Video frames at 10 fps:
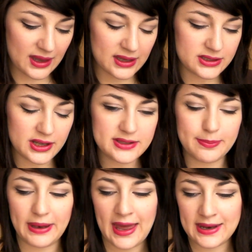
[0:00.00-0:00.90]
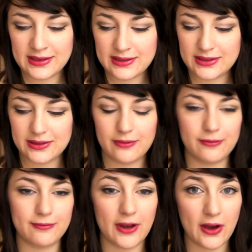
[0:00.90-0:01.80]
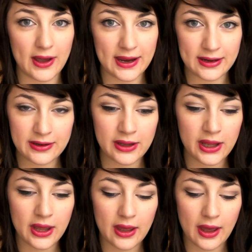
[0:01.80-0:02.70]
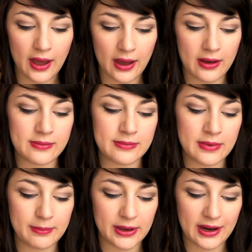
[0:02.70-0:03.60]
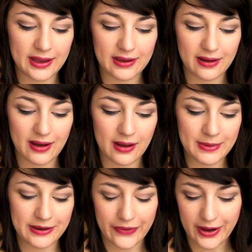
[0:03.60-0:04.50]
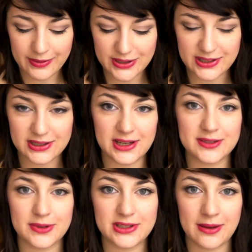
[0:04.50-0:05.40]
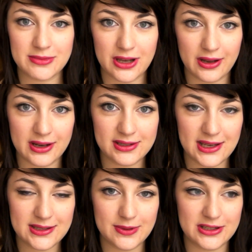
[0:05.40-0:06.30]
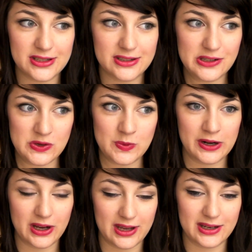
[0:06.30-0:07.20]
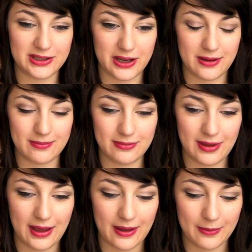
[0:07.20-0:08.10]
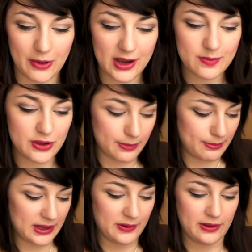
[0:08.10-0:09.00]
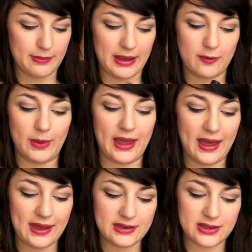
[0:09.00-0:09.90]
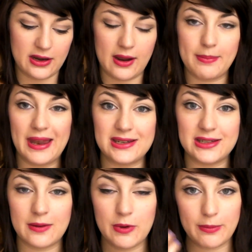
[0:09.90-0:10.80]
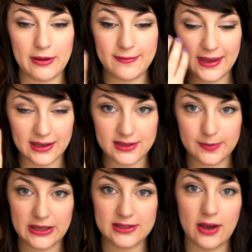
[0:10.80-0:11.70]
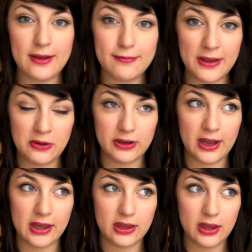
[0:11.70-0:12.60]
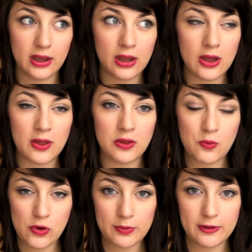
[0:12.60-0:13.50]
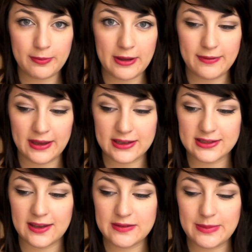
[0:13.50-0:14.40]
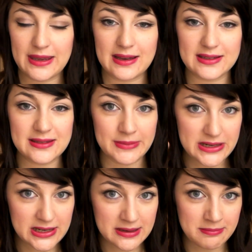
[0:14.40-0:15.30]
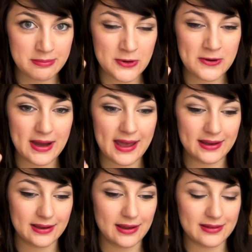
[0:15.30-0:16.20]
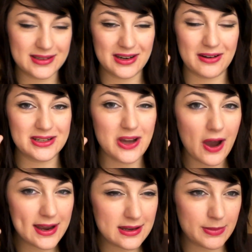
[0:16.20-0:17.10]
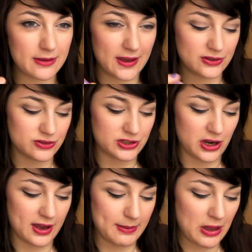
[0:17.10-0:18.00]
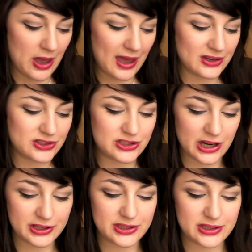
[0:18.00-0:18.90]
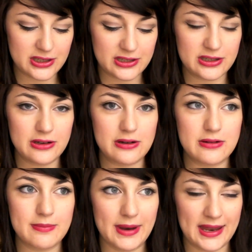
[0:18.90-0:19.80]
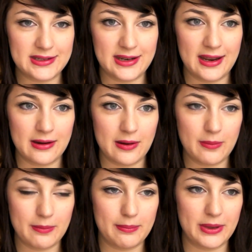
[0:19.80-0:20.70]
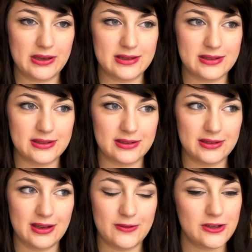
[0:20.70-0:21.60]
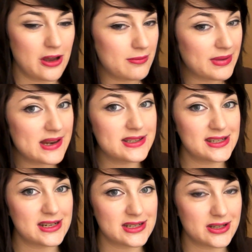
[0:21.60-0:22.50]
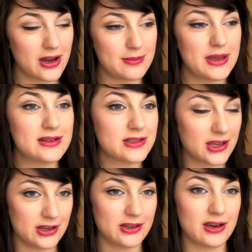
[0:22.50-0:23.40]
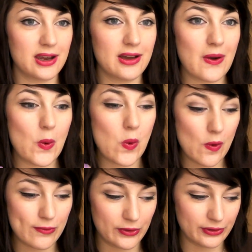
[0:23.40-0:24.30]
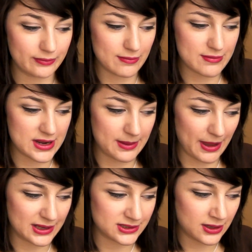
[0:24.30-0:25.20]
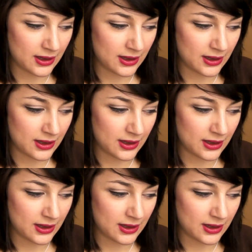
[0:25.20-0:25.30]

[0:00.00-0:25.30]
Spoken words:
It does blend fine, but I would suggest what Temptalia says, which is to do one eye at a time. I put a bit on the back of my hand and I blend it in with my fingers, because I feel like the warmth of my fingers gives me a smidgen more, a tiny bit of extra time just to blend it in, because if you don't blend it in time, it's going to look awful, really bad.